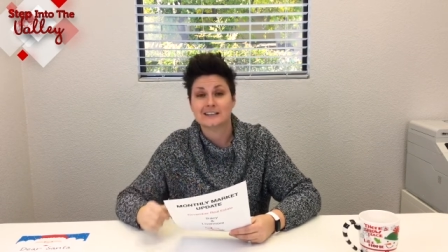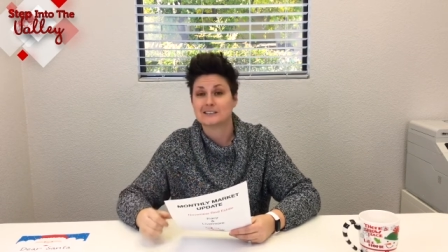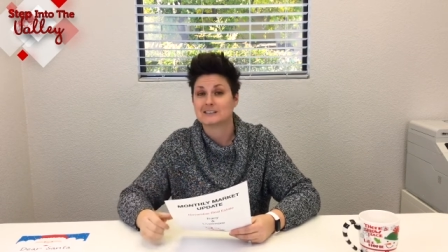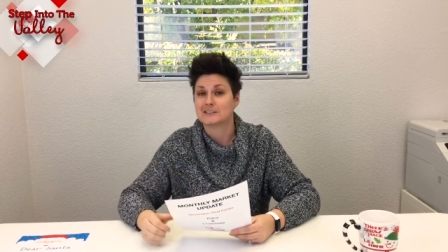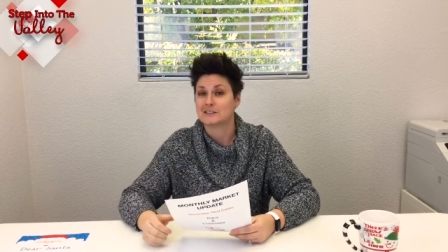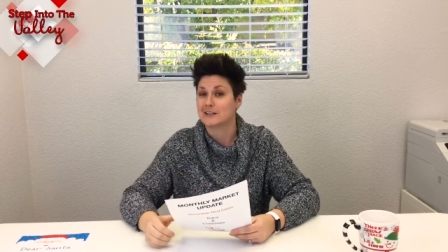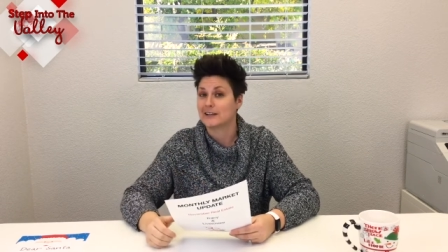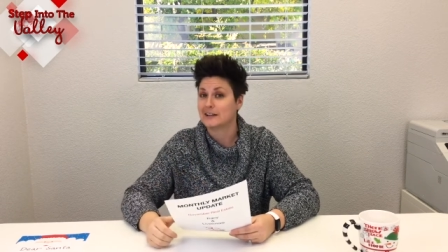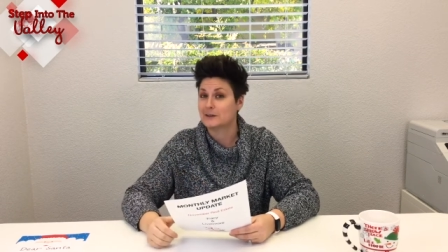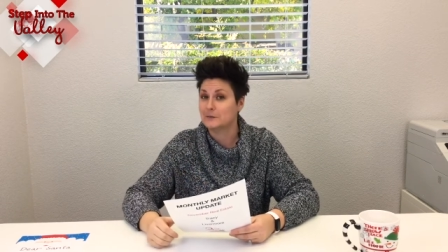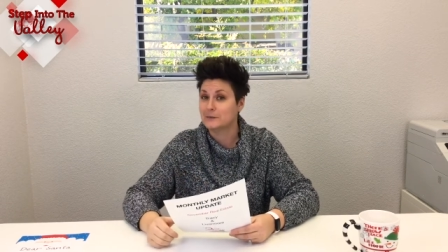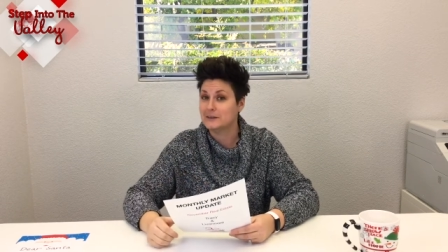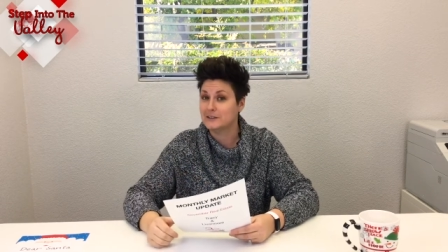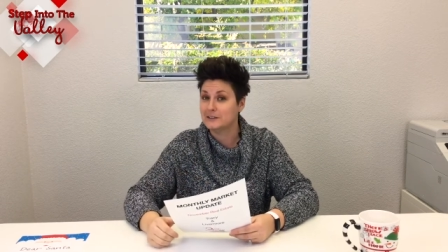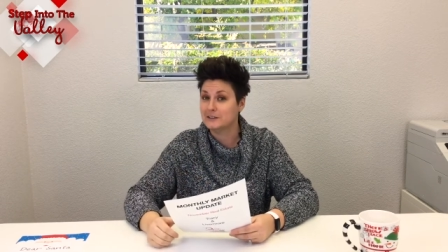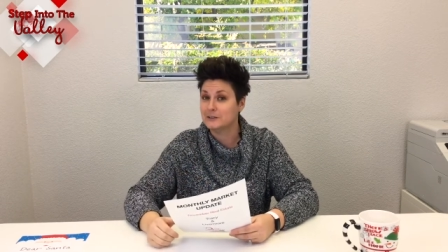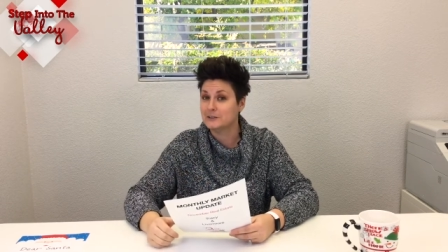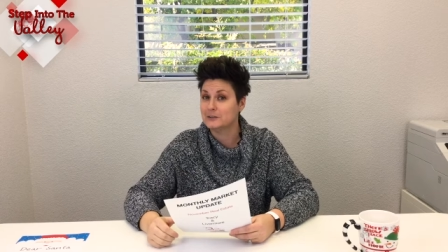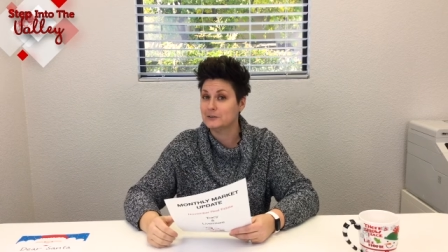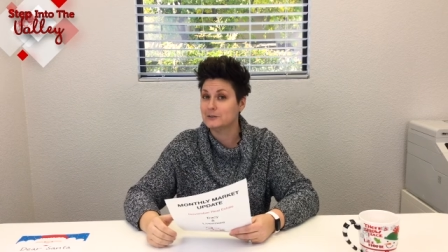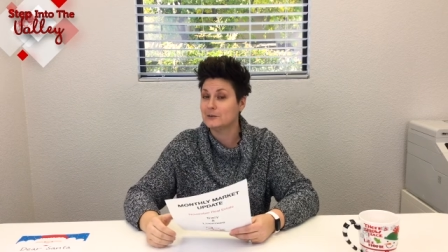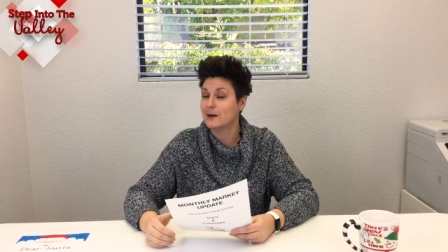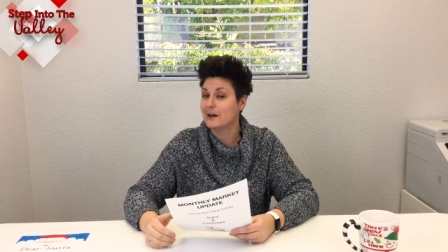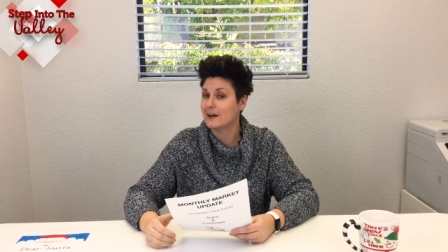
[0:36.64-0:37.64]
So, like we
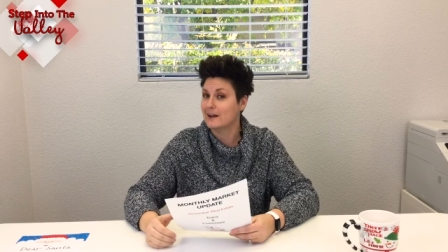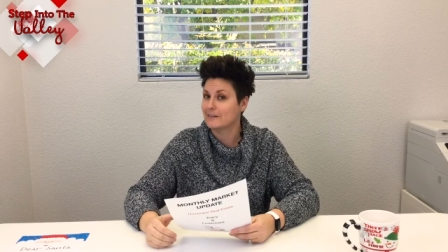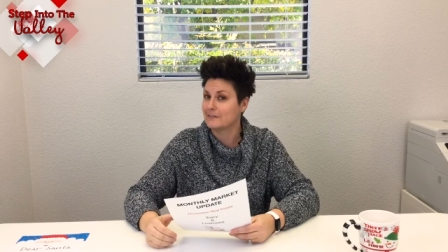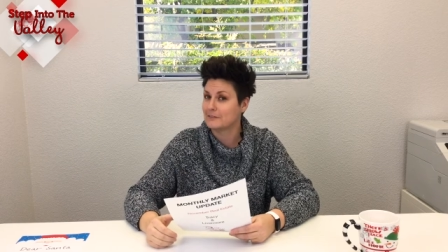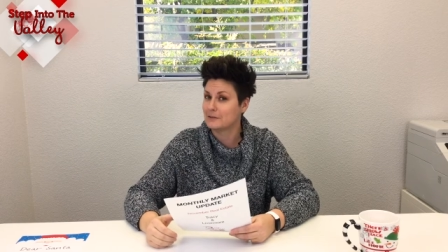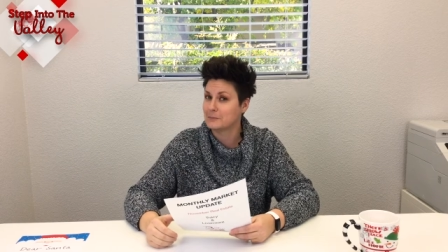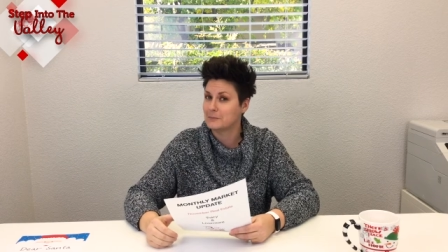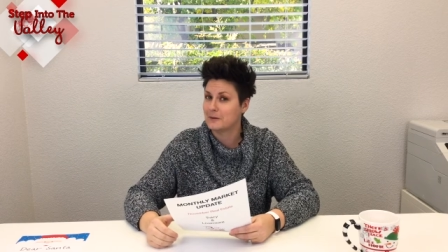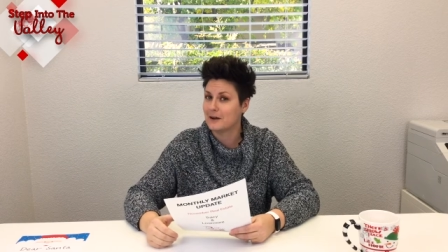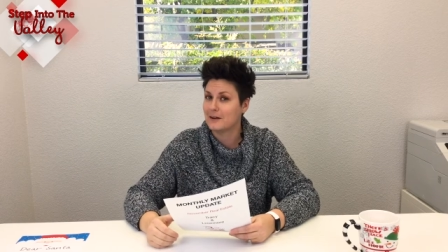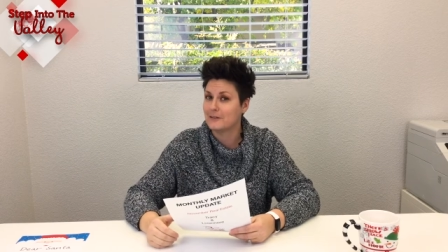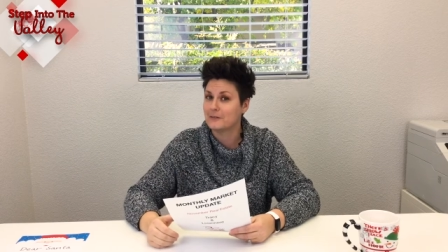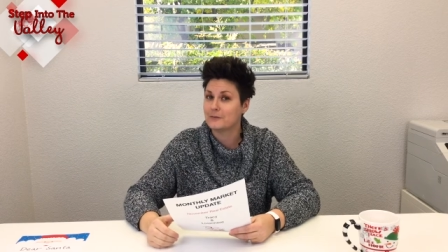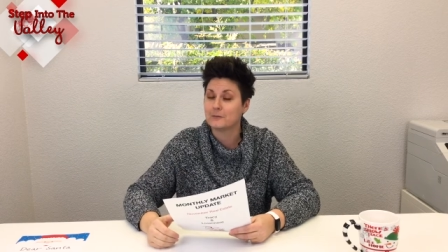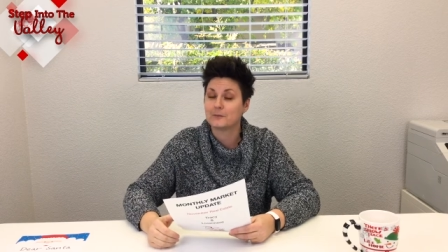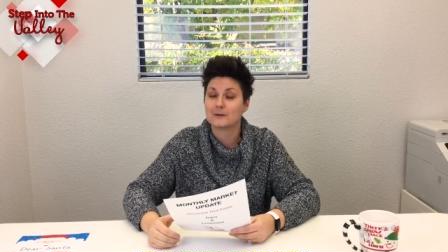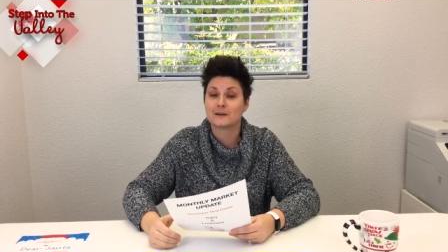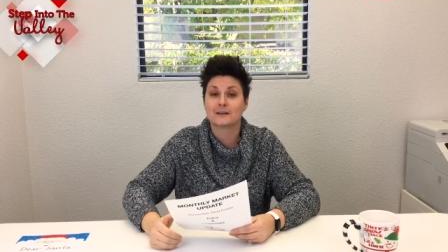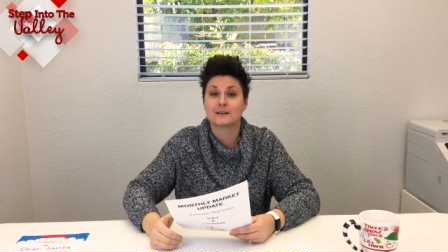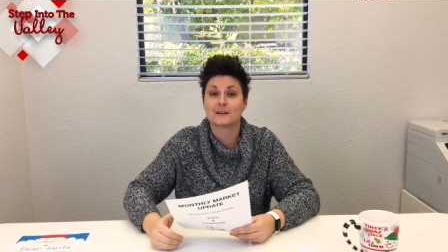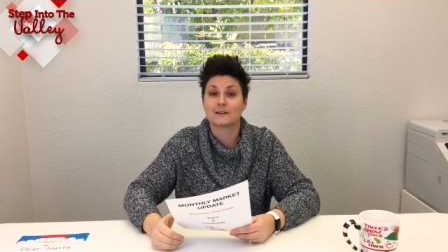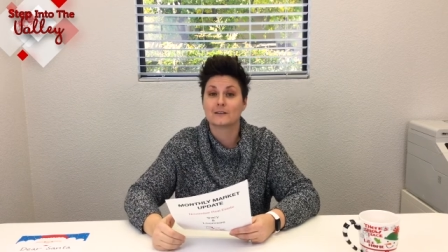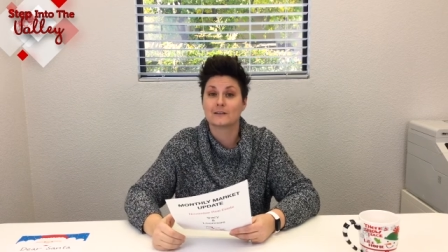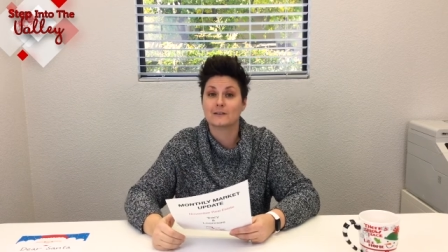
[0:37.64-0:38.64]
do every month,
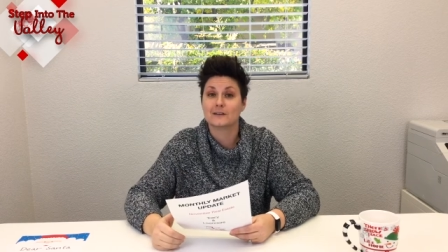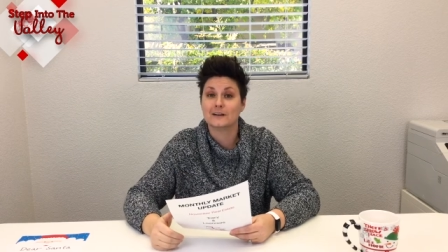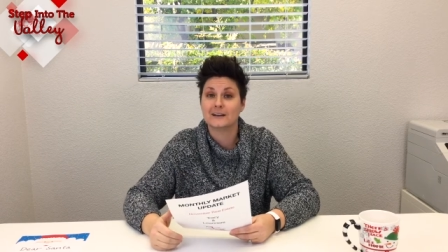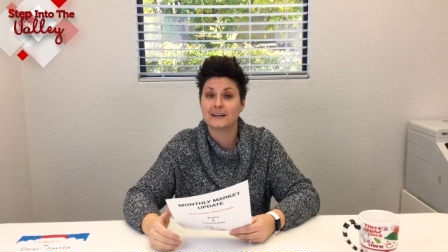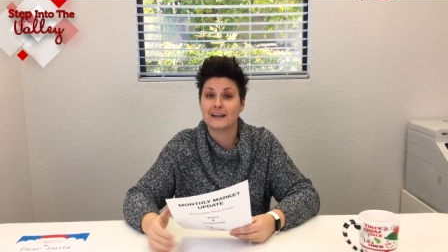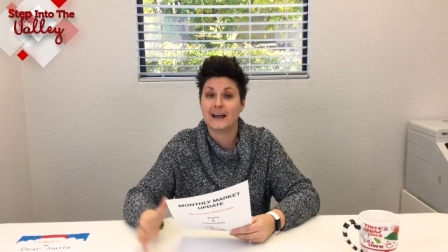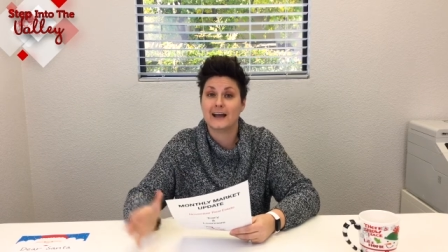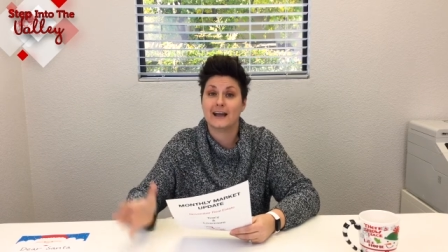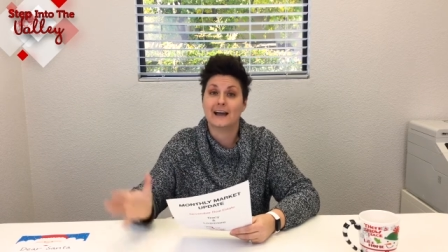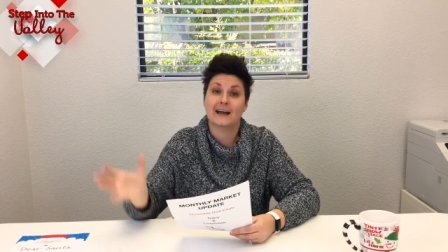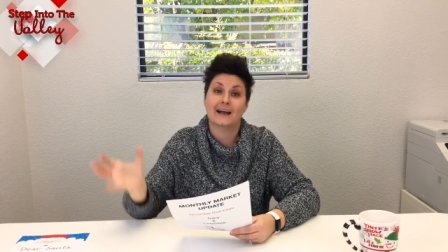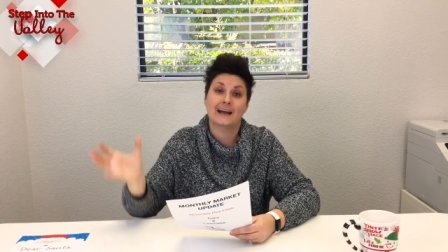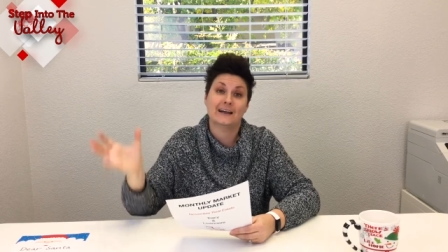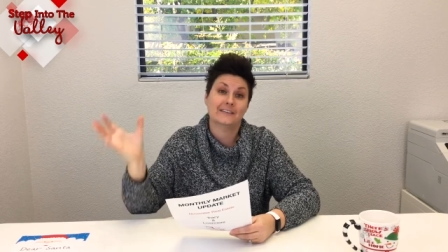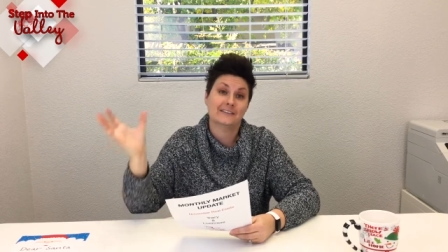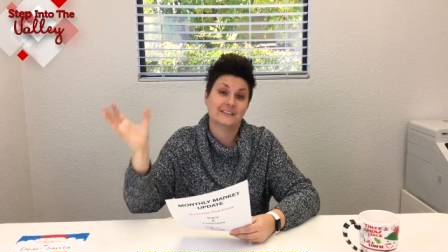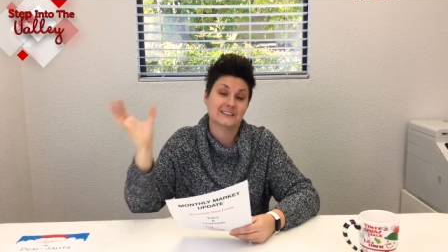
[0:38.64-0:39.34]
we're gonna look at